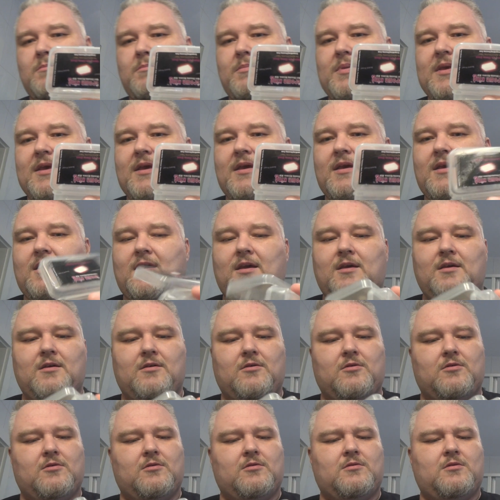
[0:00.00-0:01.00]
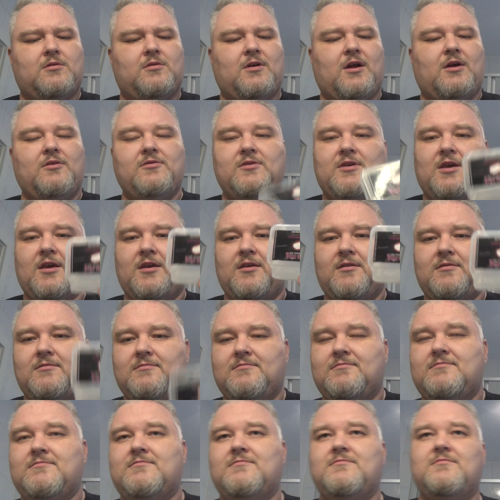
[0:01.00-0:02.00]
PAA or Crown
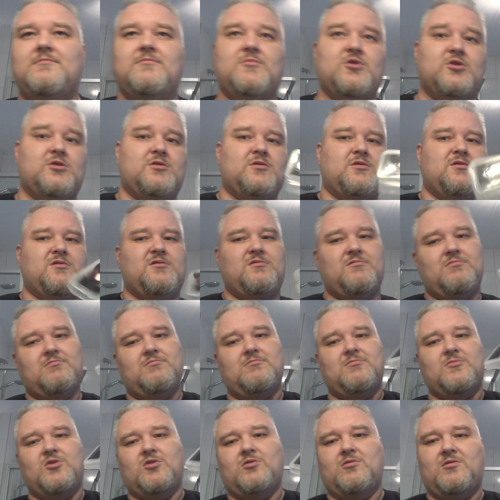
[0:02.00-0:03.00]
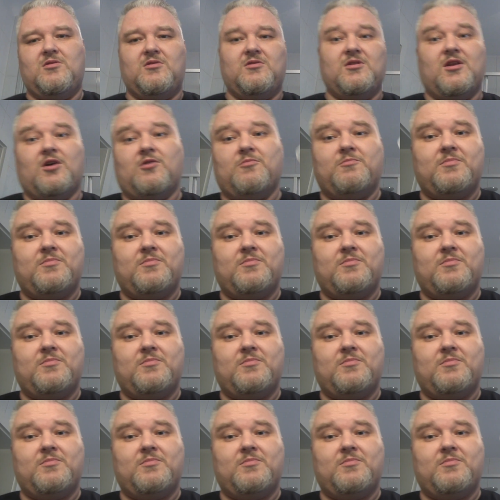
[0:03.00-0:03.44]
King, which is now